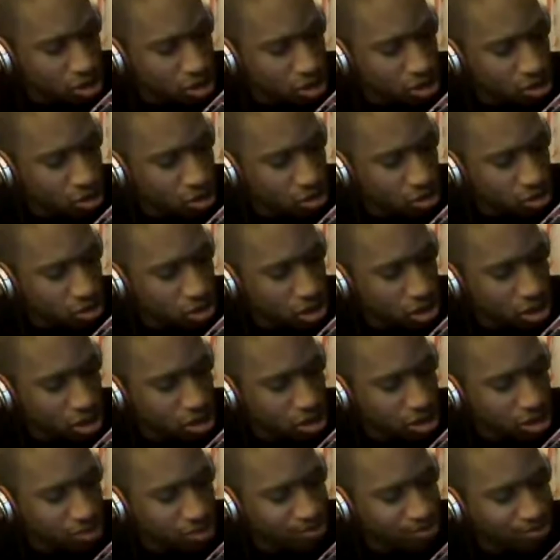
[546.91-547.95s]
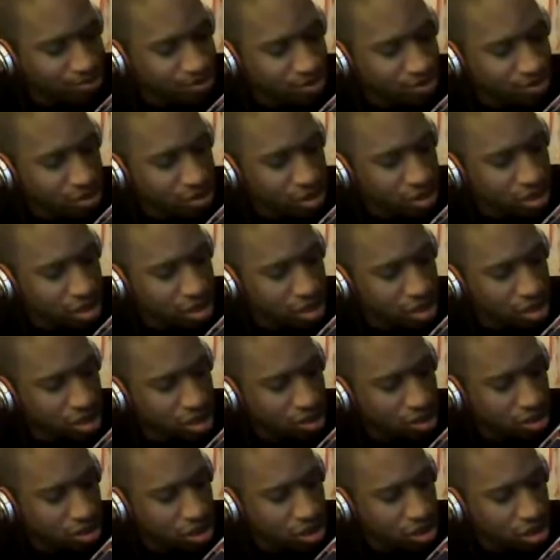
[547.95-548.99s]
Goes in
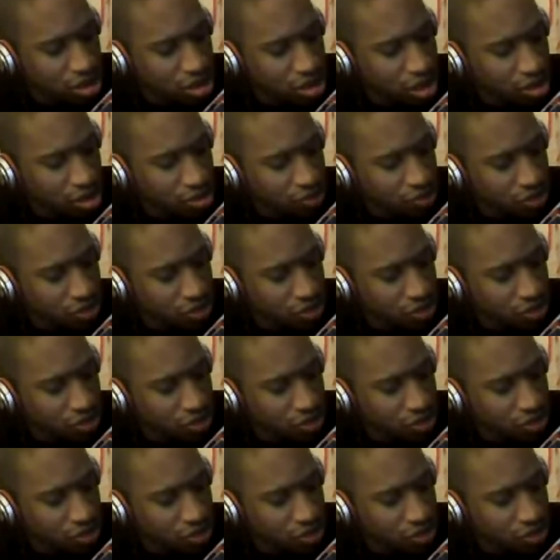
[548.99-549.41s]
and out of